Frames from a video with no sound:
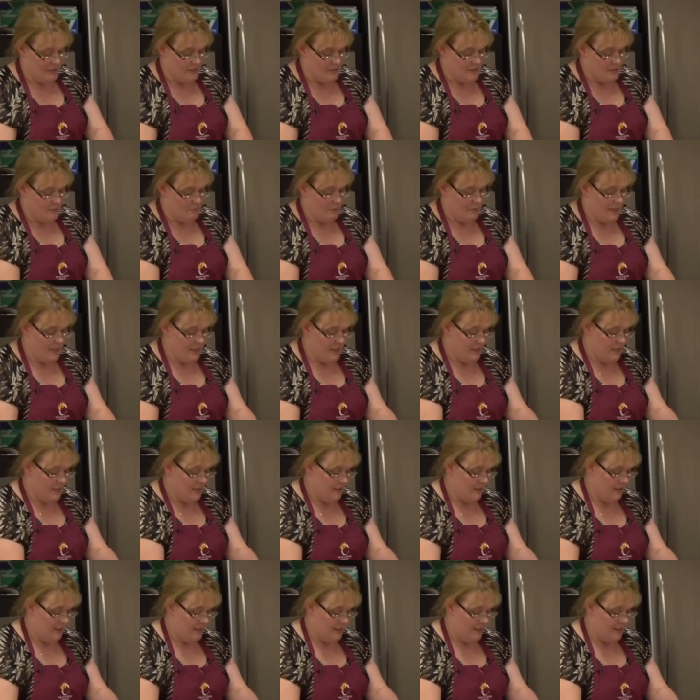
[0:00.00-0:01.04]
to make,
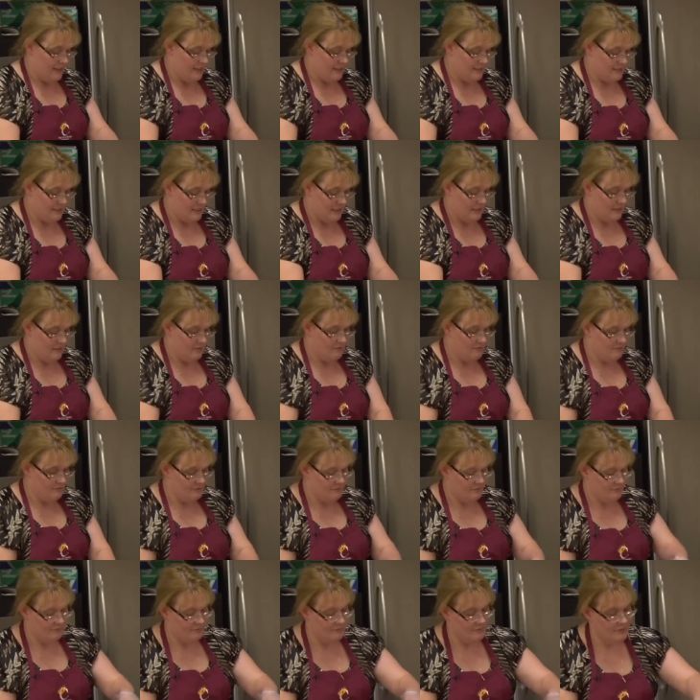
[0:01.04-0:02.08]
and
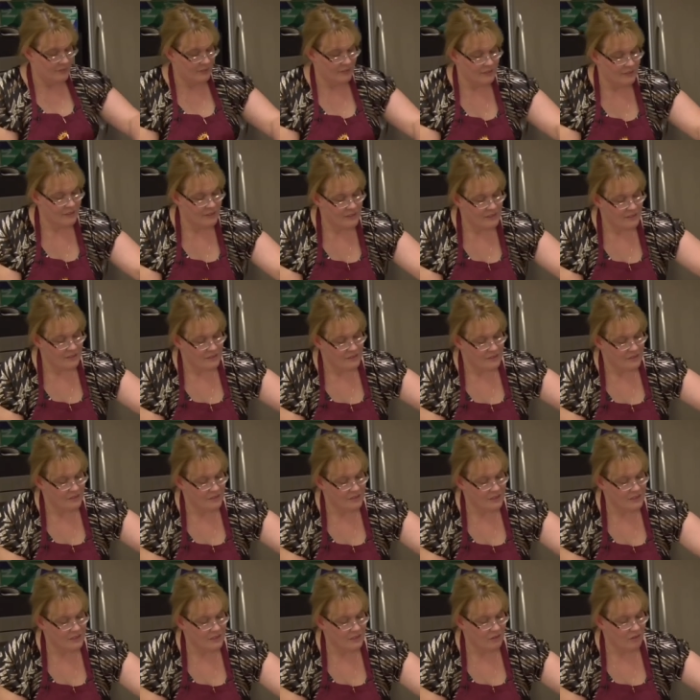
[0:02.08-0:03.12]

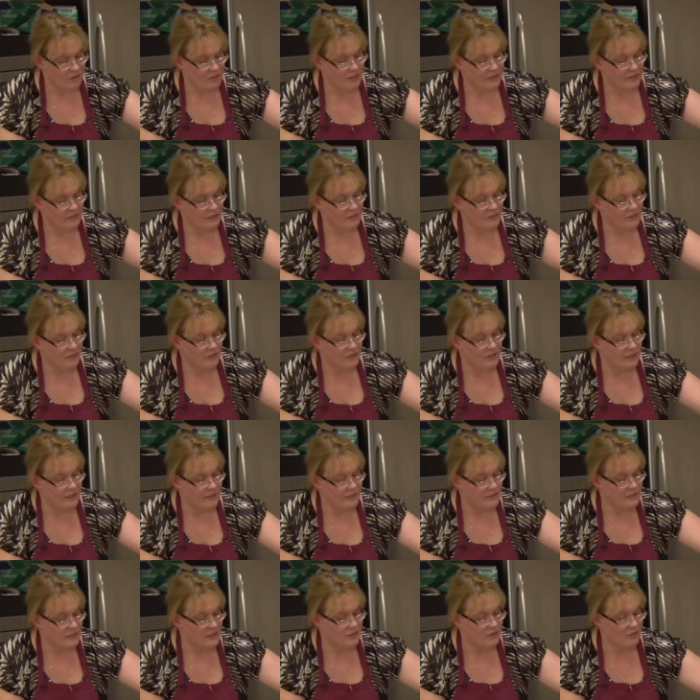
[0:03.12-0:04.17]
this is a great little
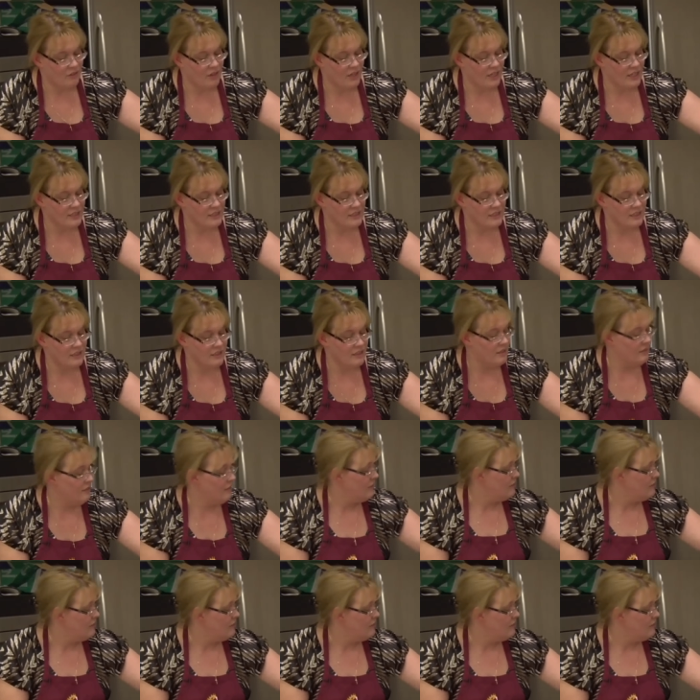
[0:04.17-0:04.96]
dinner idea.